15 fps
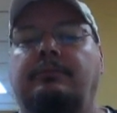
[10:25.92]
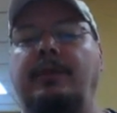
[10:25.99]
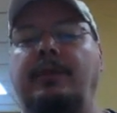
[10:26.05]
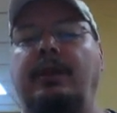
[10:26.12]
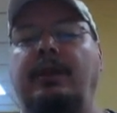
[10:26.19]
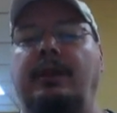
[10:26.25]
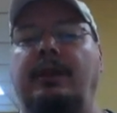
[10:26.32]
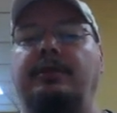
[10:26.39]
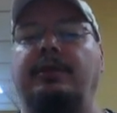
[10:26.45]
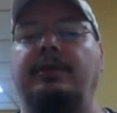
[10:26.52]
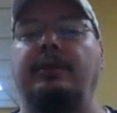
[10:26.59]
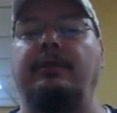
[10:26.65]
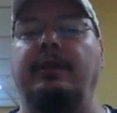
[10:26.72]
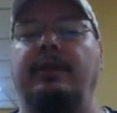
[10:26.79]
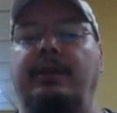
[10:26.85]
And I'll
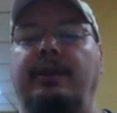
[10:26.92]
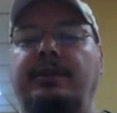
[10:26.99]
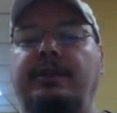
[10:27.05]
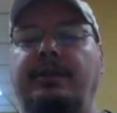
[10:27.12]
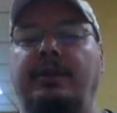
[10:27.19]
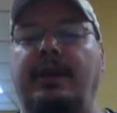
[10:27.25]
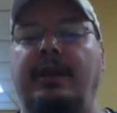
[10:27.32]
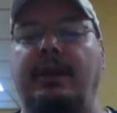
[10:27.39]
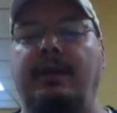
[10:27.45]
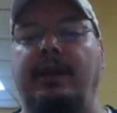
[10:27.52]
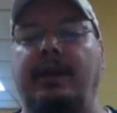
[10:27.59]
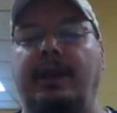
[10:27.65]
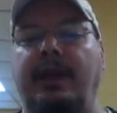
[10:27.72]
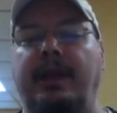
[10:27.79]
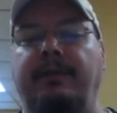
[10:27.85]
show that to you how I
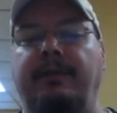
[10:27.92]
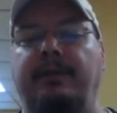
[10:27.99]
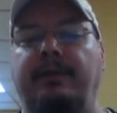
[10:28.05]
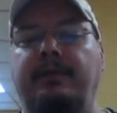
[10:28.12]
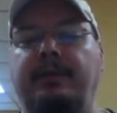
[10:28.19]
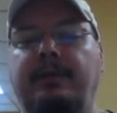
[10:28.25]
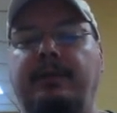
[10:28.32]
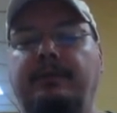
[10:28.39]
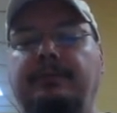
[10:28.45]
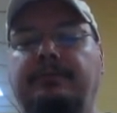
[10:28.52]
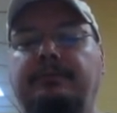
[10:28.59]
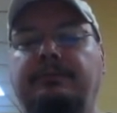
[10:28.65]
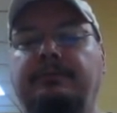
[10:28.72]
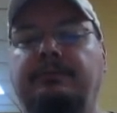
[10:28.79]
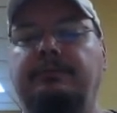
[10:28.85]
have it
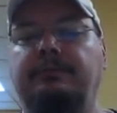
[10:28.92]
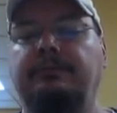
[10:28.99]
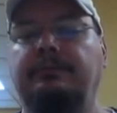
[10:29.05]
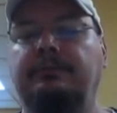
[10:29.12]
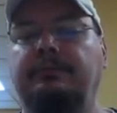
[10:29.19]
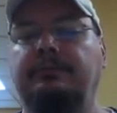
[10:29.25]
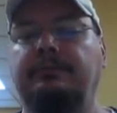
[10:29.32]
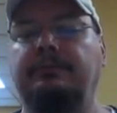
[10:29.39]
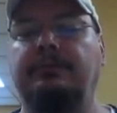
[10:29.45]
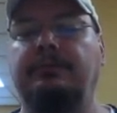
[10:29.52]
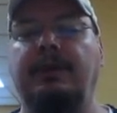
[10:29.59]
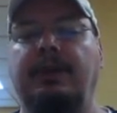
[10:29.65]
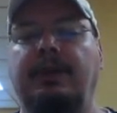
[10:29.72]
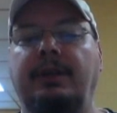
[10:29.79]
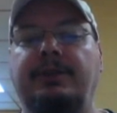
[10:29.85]

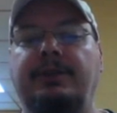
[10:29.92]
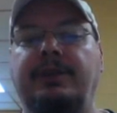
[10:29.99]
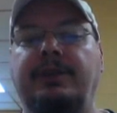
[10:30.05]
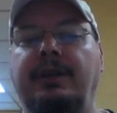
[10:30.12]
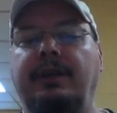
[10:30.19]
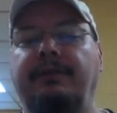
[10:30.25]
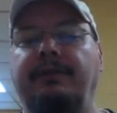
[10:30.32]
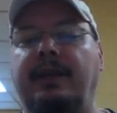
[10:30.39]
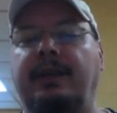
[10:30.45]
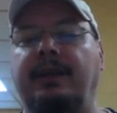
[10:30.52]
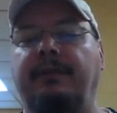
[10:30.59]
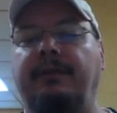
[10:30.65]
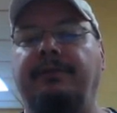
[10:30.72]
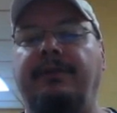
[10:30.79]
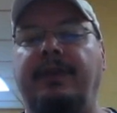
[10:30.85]
listed if I can
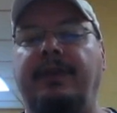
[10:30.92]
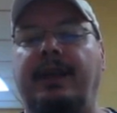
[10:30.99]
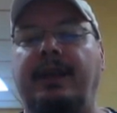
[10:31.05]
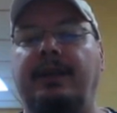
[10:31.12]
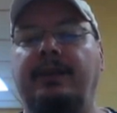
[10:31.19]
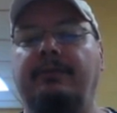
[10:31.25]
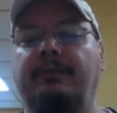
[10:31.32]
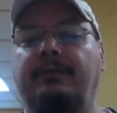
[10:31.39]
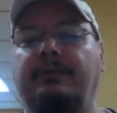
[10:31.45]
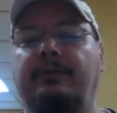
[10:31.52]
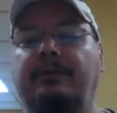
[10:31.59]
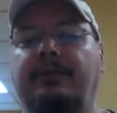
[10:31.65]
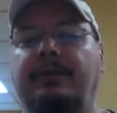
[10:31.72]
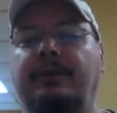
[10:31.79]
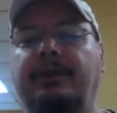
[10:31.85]
find it real.
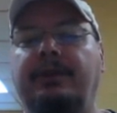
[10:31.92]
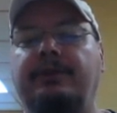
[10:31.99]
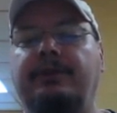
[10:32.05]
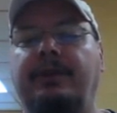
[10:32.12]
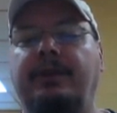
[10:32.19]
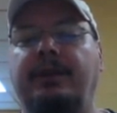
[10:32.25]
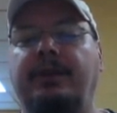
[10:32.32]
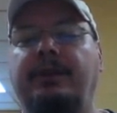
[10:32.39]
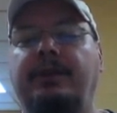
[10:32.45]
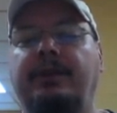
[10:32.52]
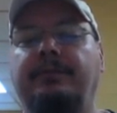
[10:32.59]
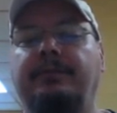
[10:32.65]
There it is right here.